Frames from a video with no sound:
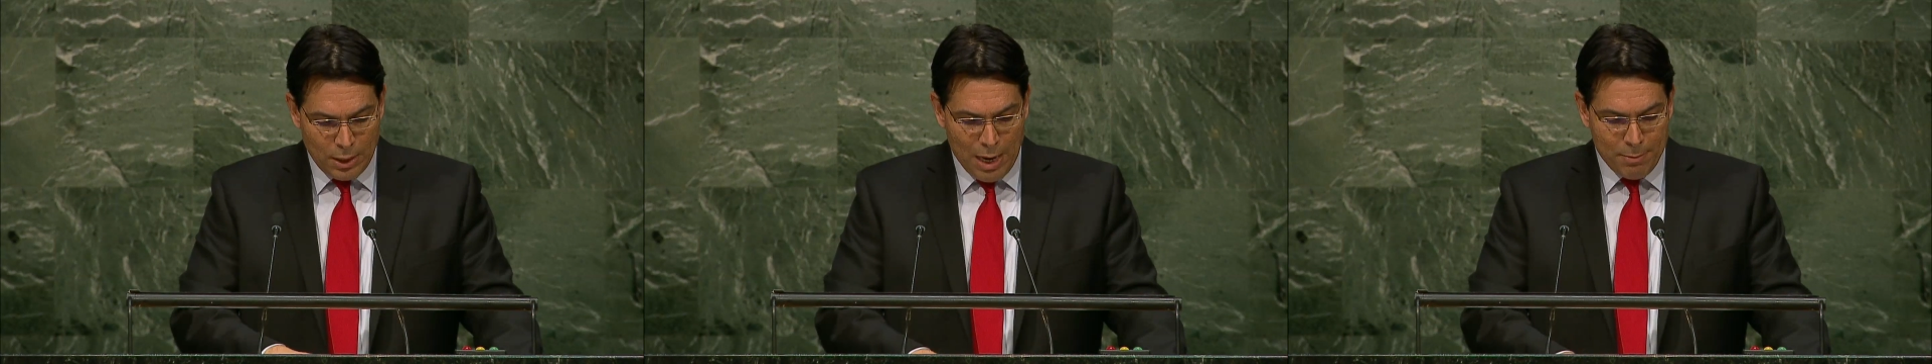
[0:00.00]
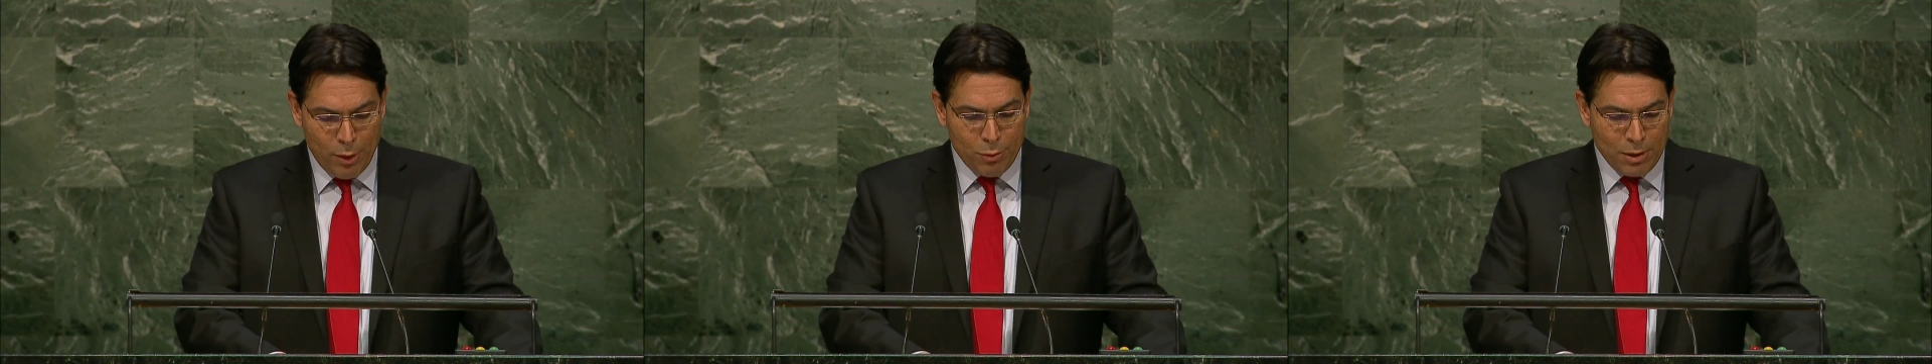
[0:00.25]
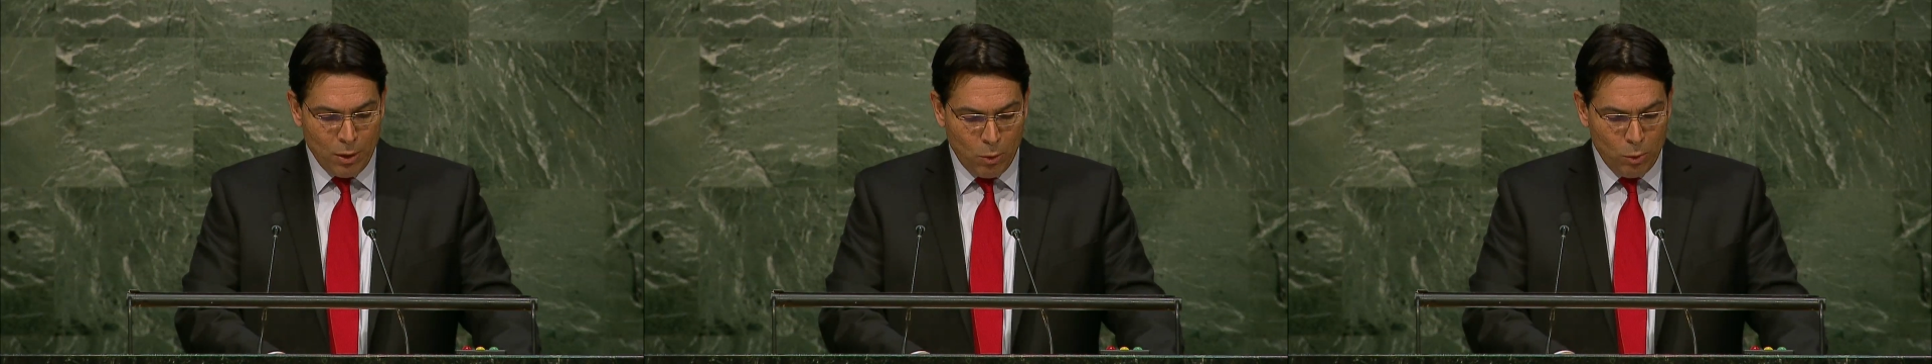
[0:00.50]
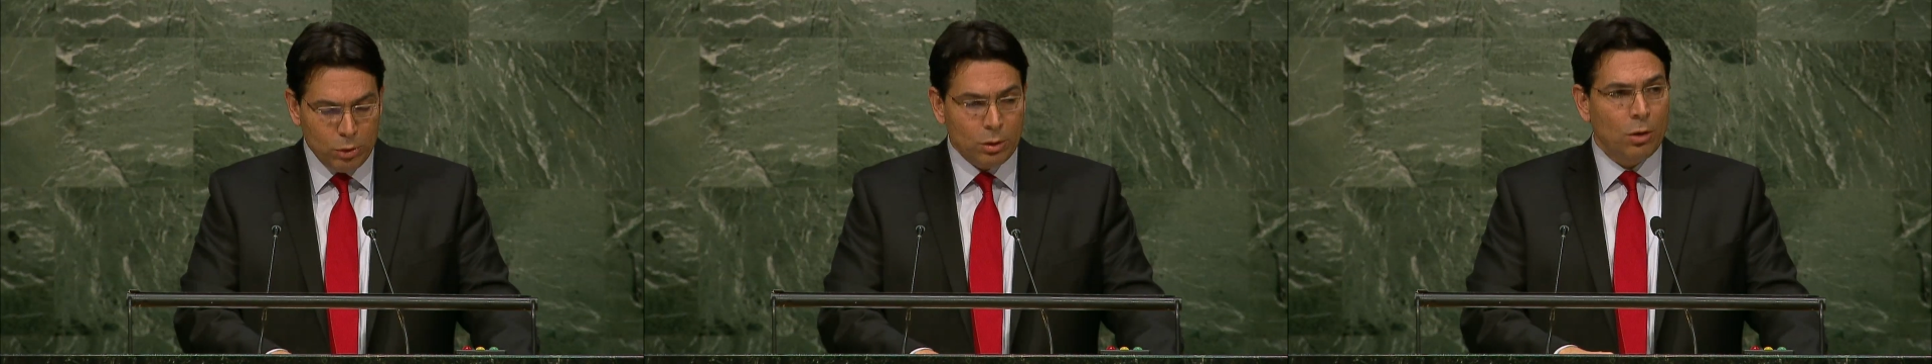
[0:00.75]
about the
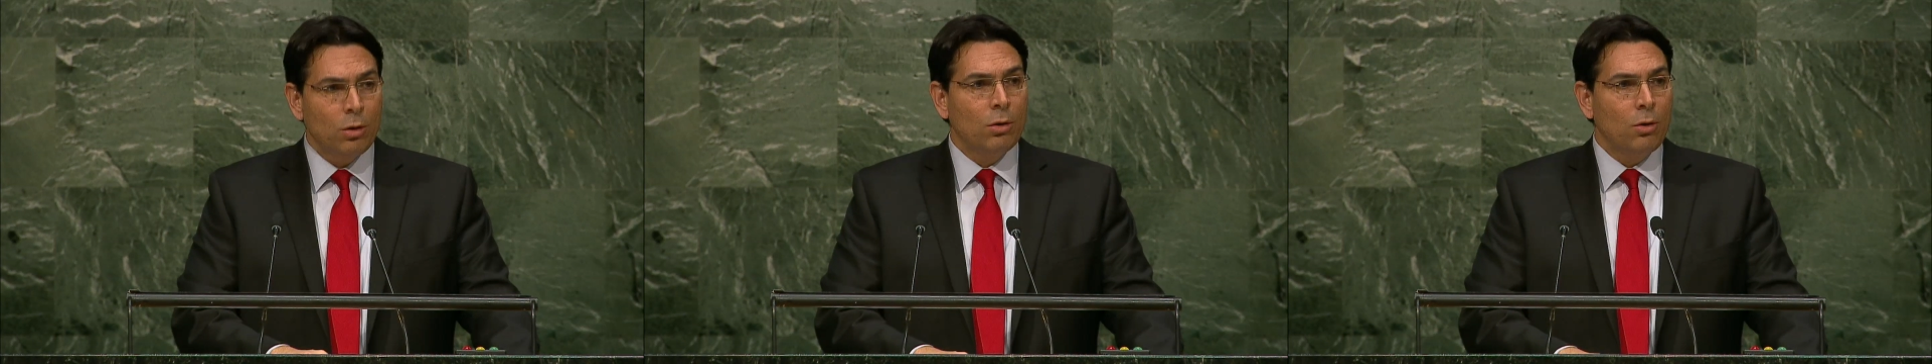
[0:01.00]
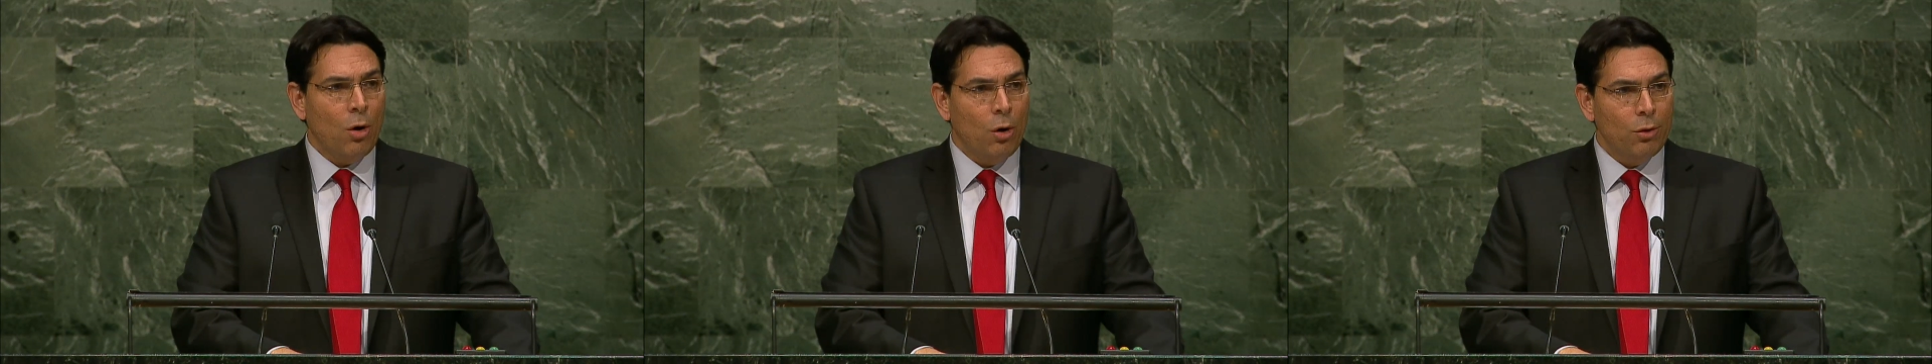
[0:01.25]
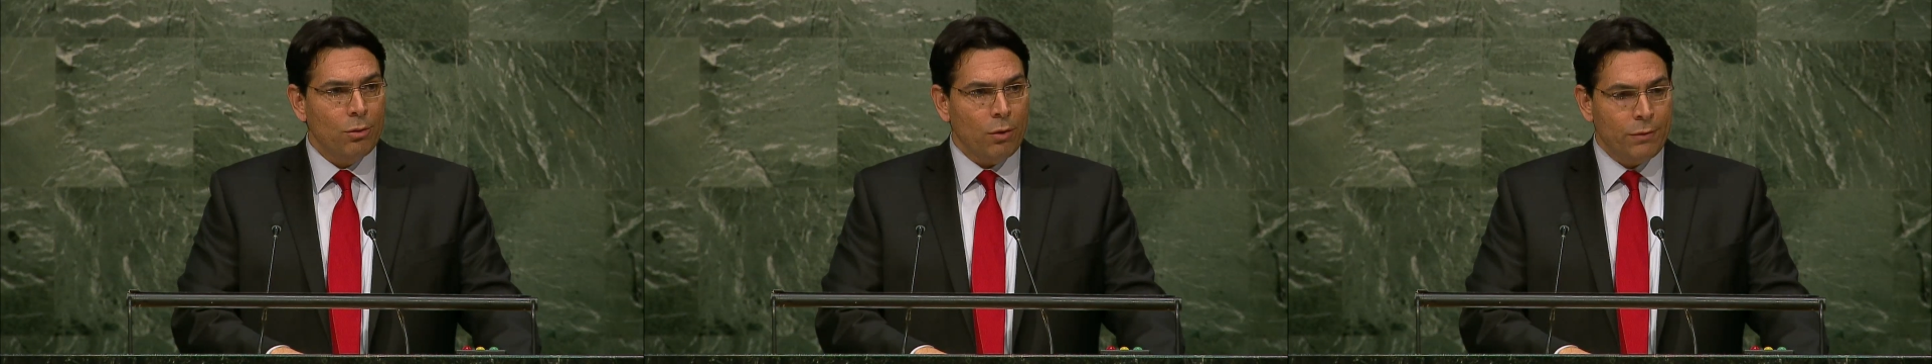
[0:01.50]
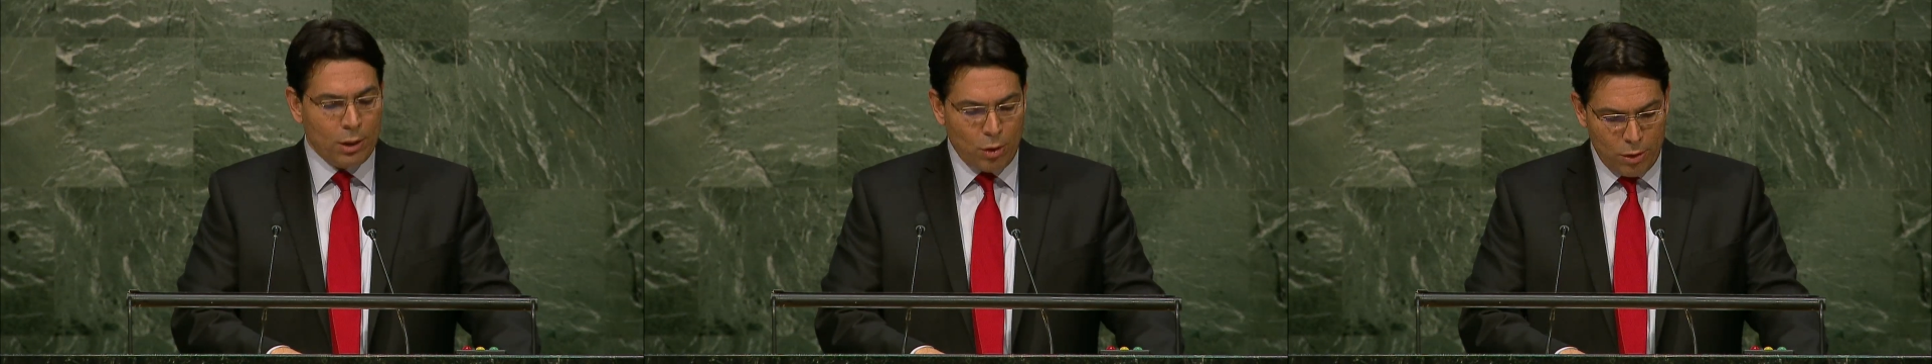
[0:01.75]
root cause
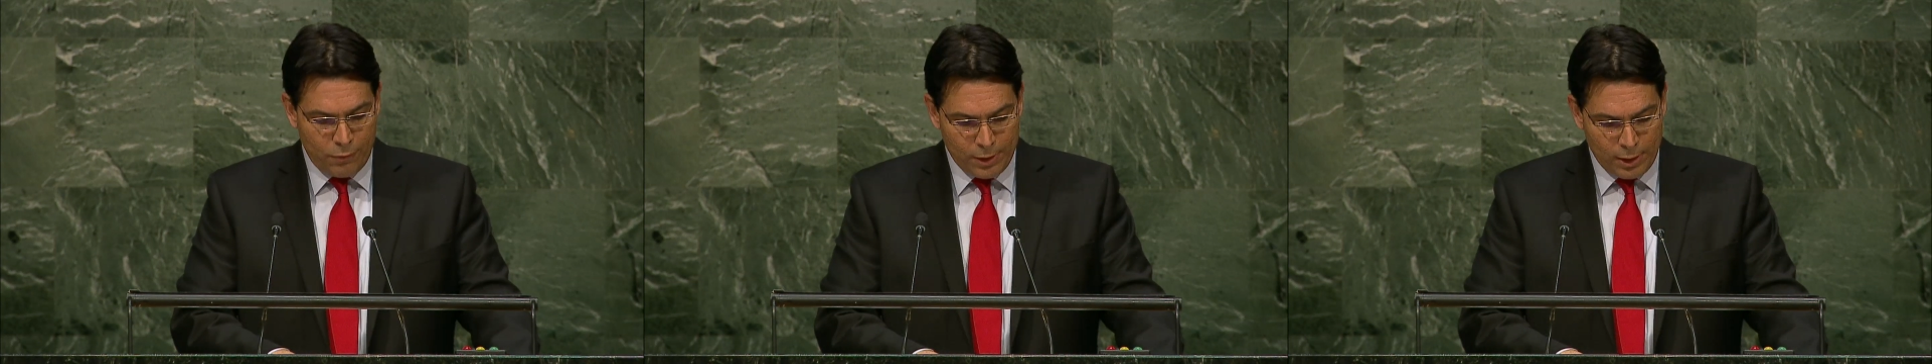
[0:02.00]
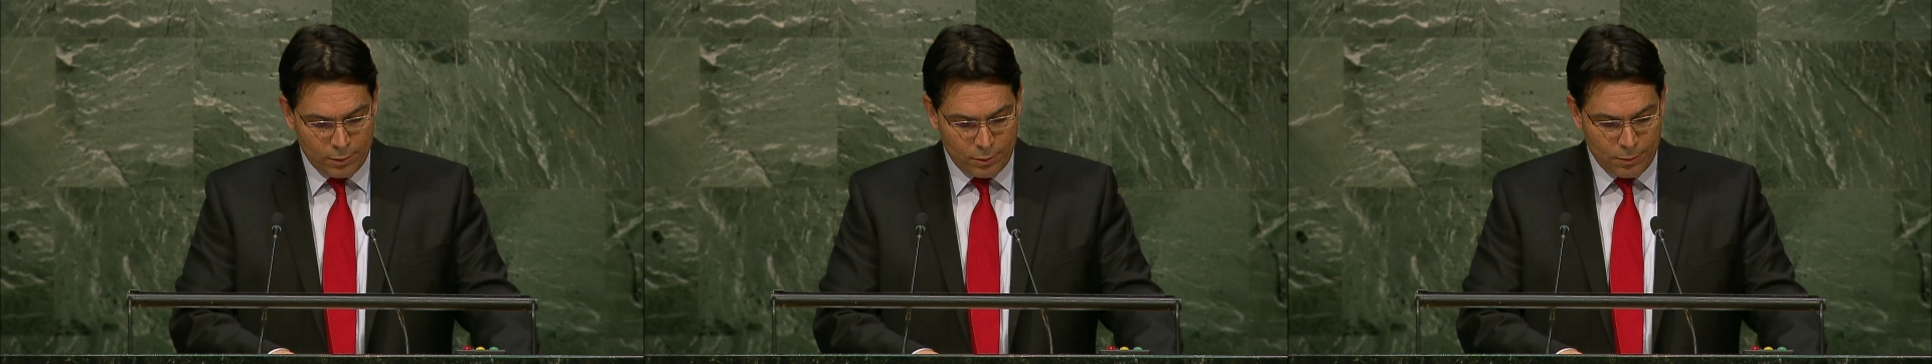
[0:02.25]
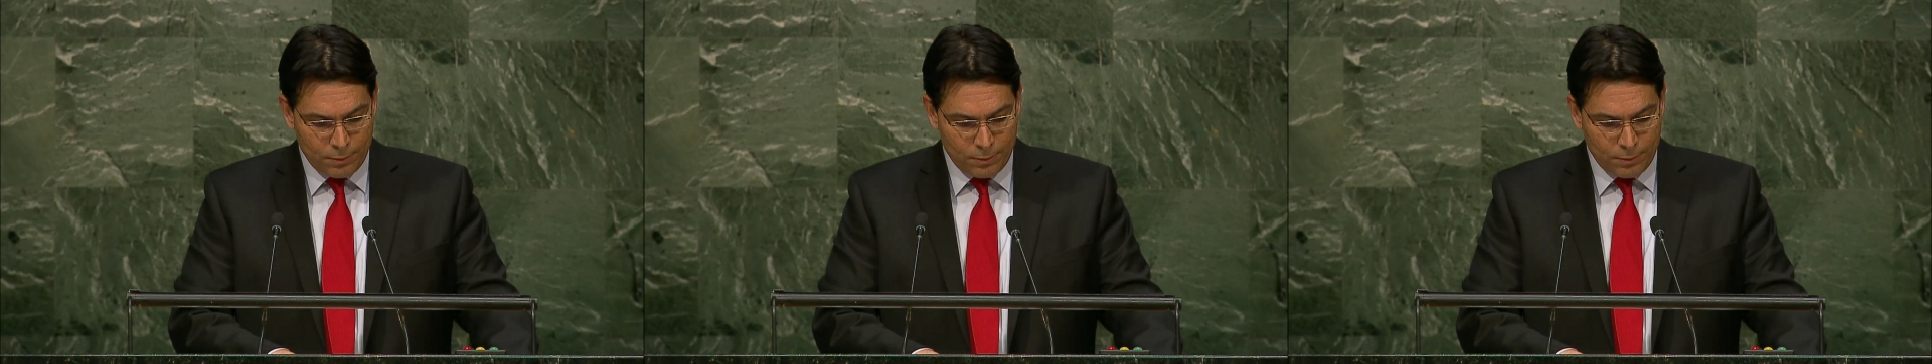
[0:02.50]
of the conflict